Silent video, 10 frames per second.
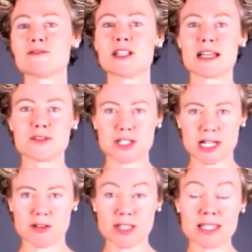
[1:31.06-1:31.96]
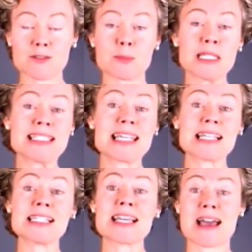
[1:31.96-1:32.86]
of lifestyle that gives me
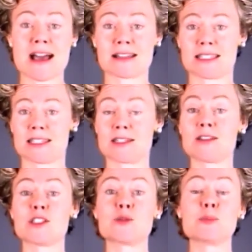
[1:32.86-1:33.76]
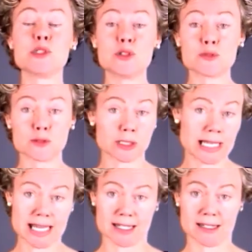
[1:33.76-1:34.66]
daily access to this beautiful
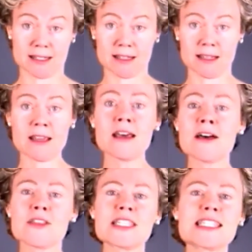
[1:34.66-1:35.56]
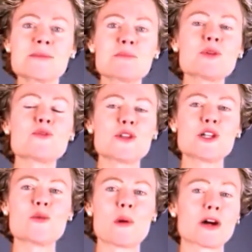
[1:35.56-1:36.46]
land. The Simple
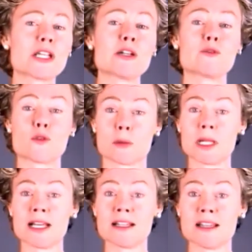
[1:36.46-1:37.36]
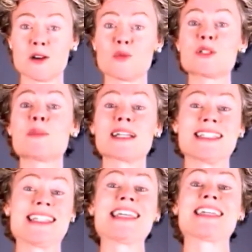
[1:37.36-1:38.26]
Video Marketing Formula was my
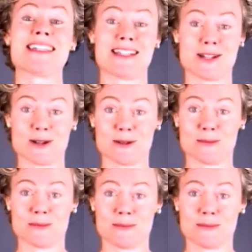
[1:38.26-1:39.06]
ticket here.